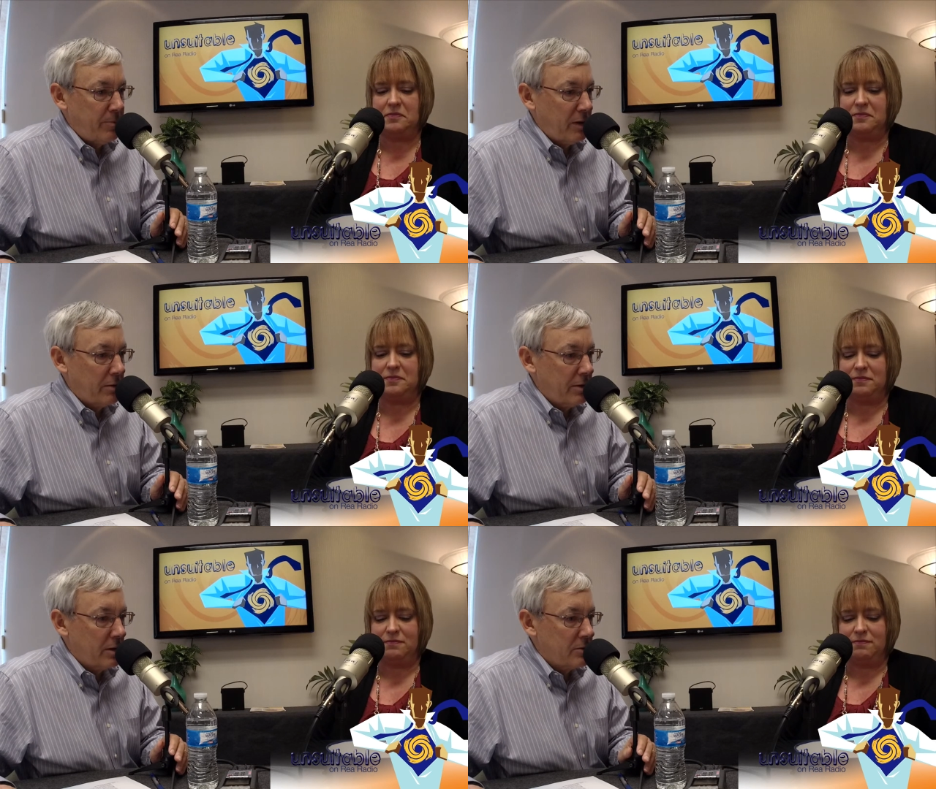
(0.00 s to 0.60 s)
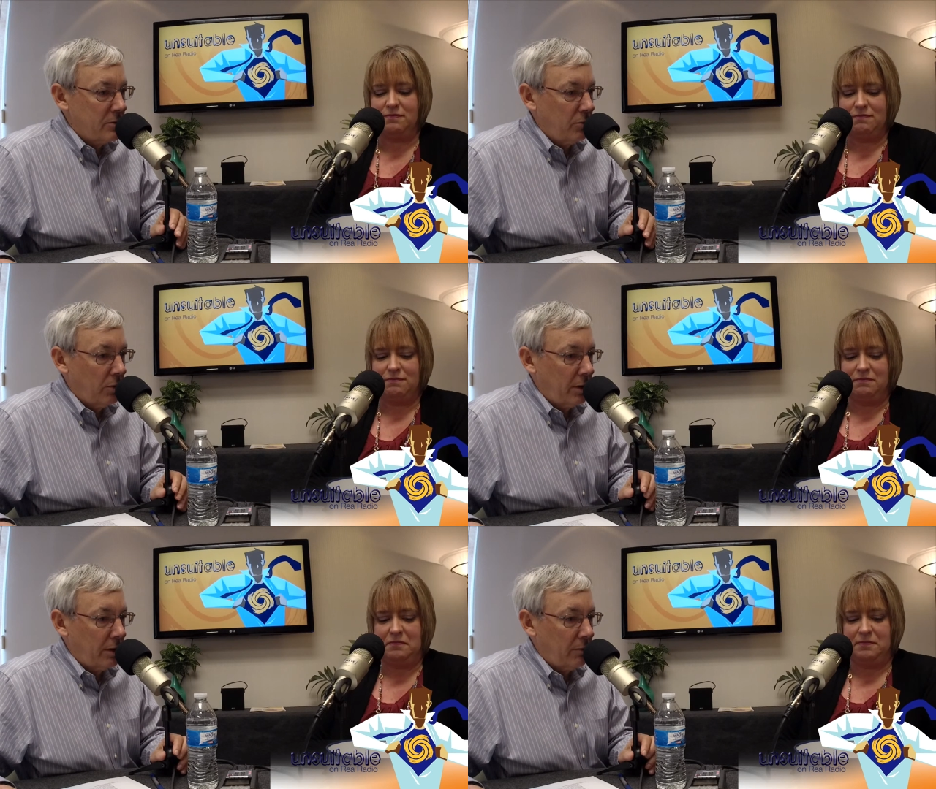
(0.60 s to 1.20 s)
Speaker 1: big things you
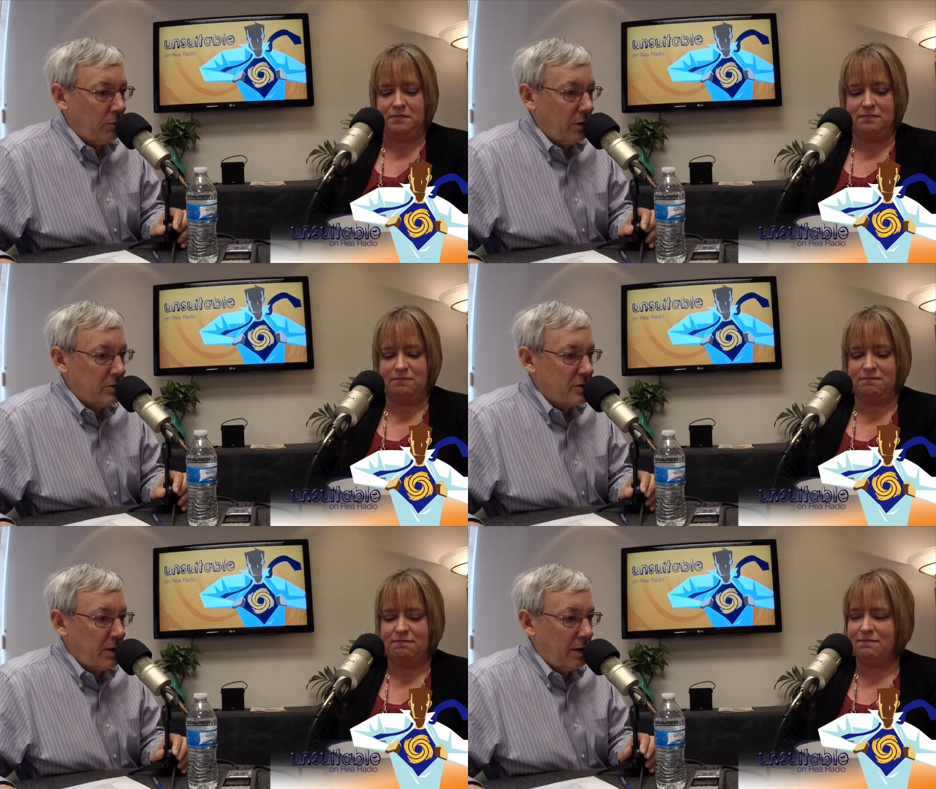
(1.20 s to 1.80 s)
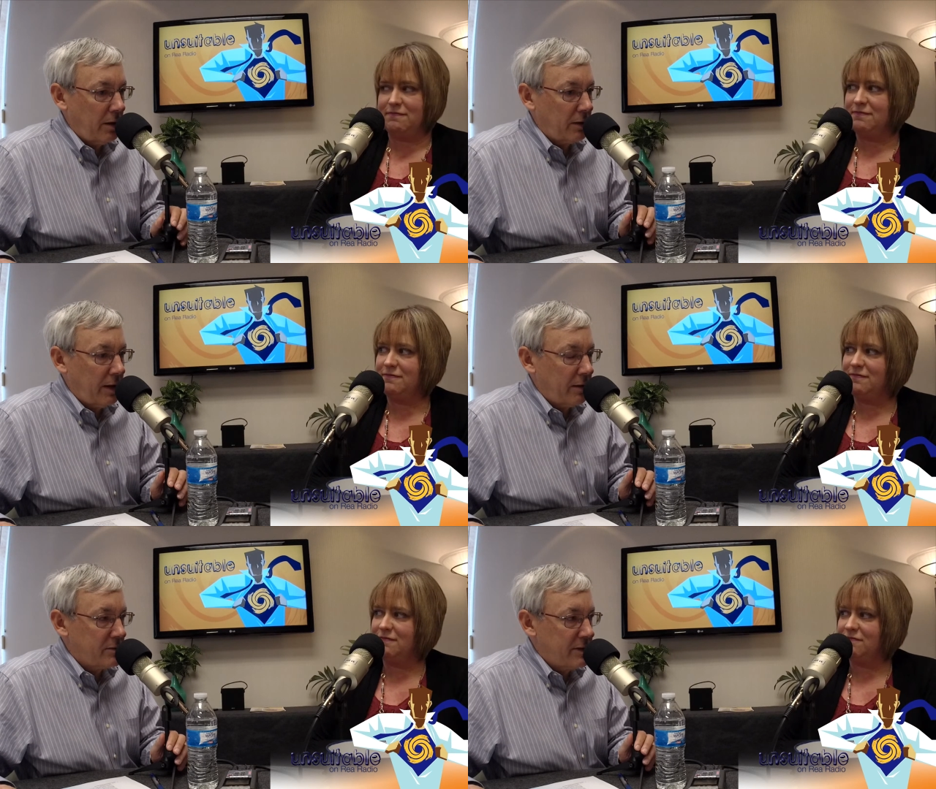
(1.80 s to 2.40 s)
want to share,
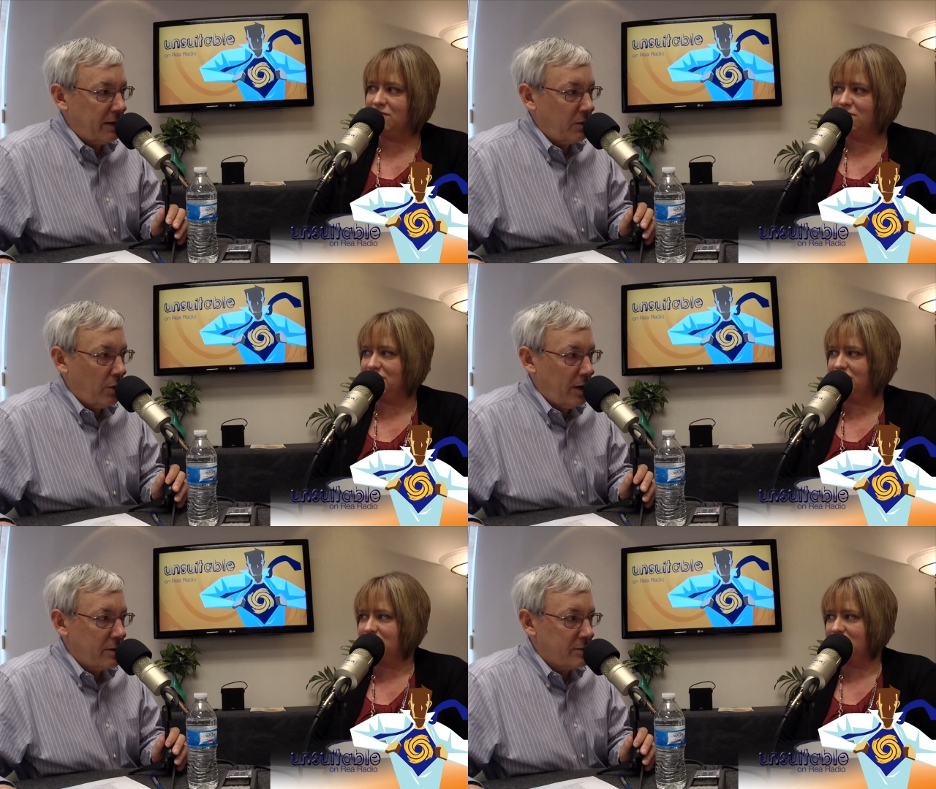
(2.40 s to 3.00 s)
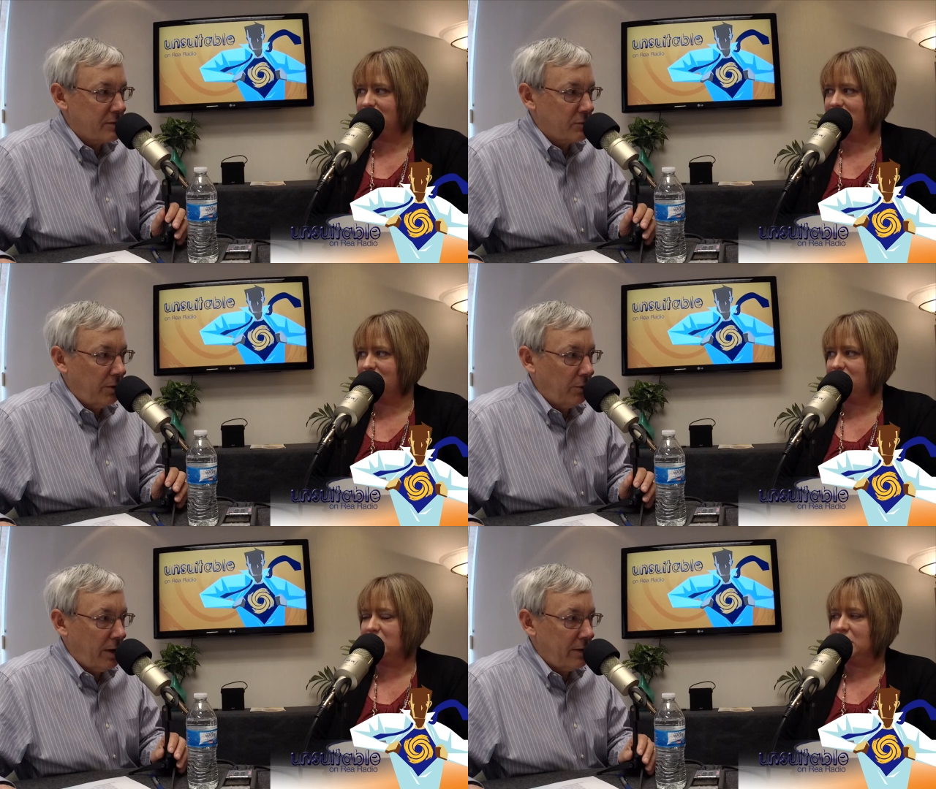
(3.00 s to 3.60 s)
kind of takeaways as
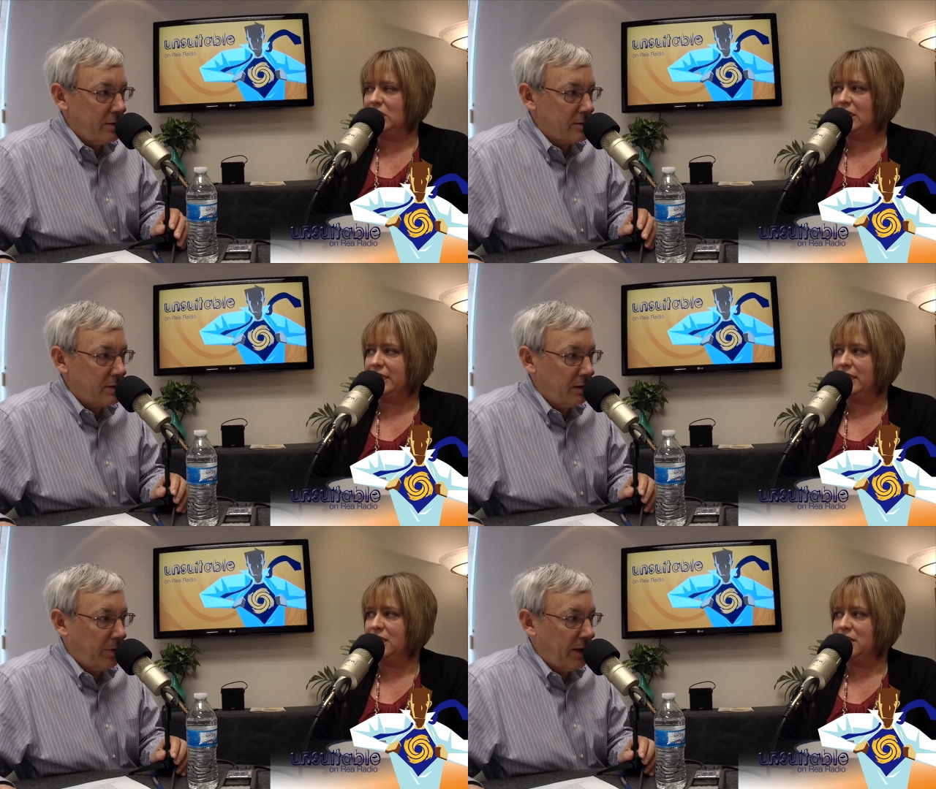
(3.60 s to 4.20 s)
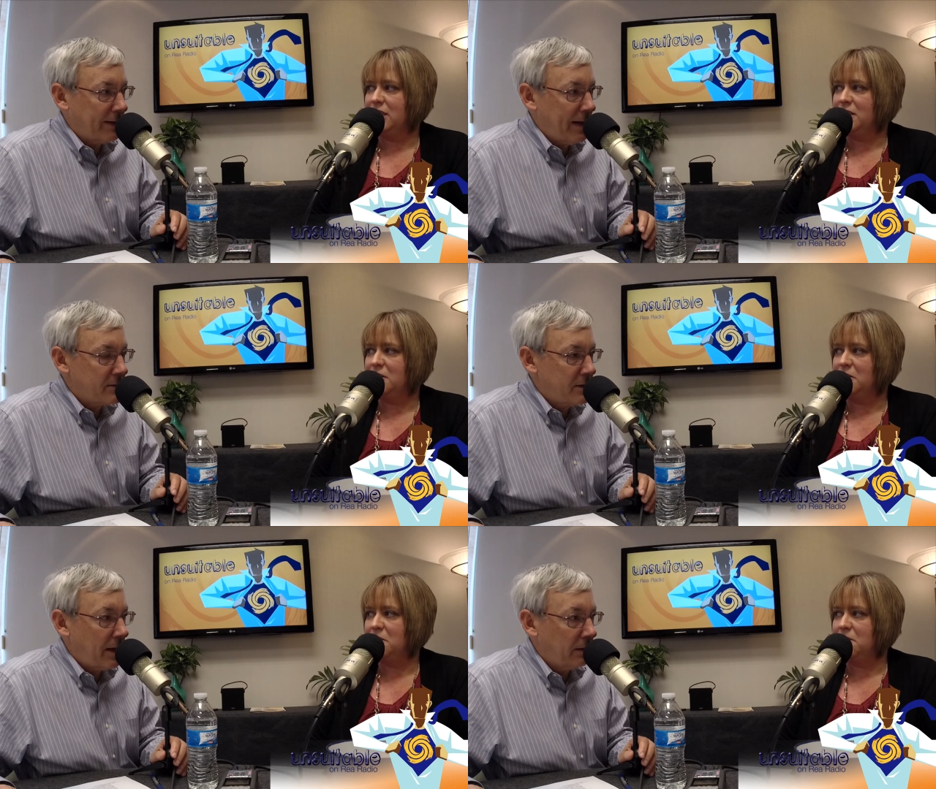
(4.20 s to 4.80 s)
we wind this
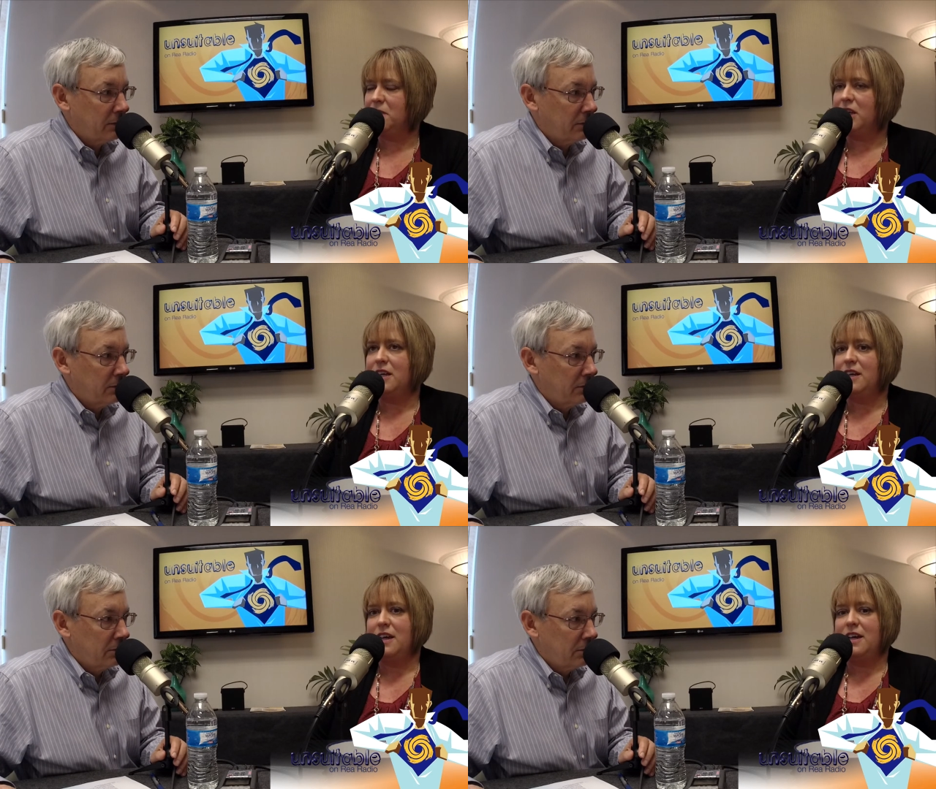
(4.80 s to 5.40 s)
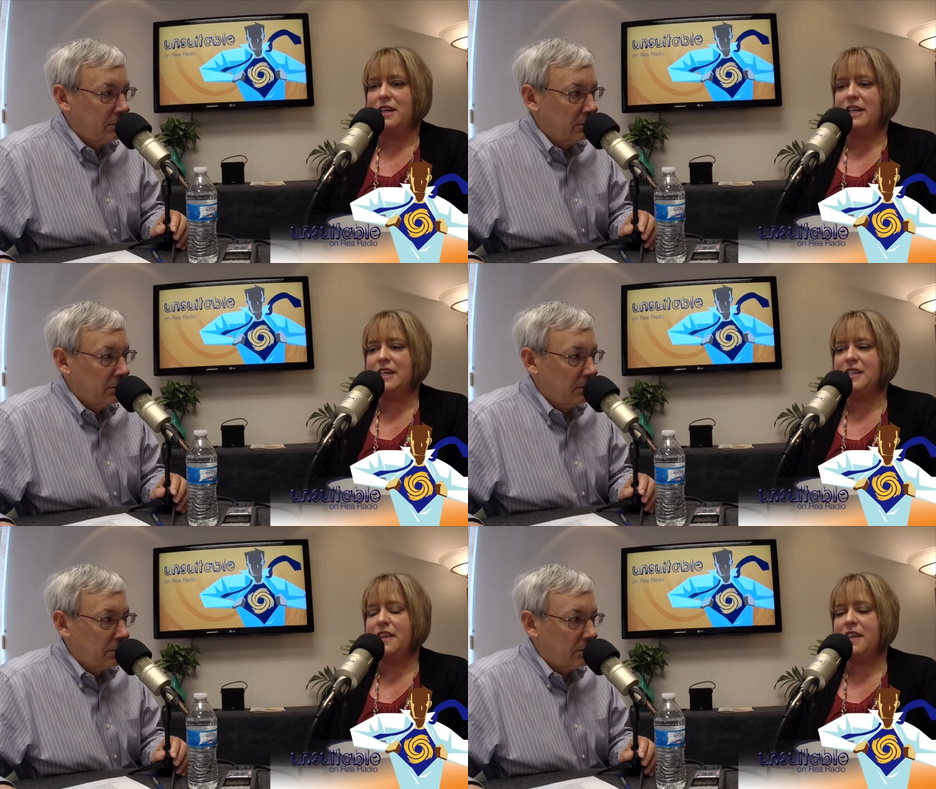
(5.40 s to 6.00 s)
podcast down?
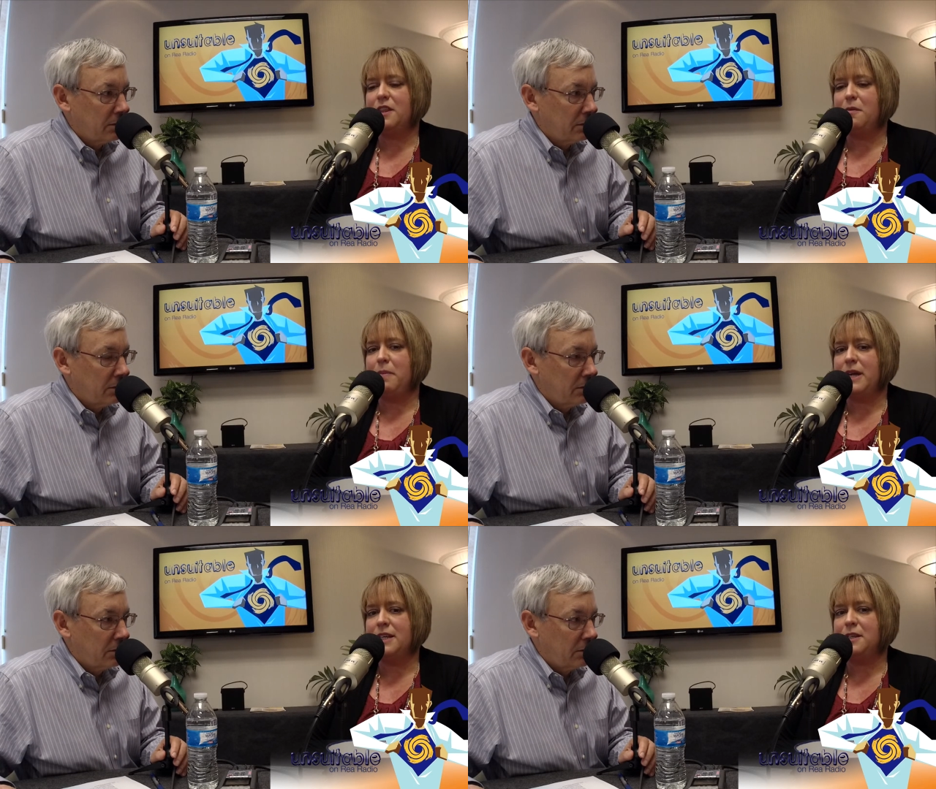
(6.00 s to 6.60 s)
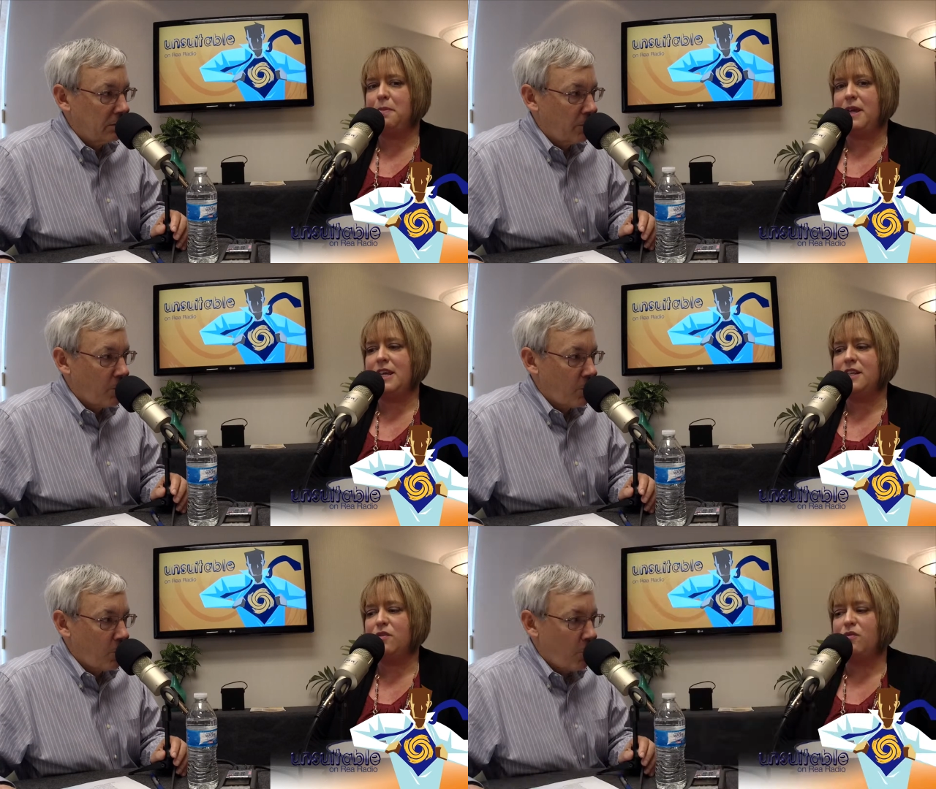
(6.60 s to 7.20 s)
Speaker 2: Yes, I think the biggest piece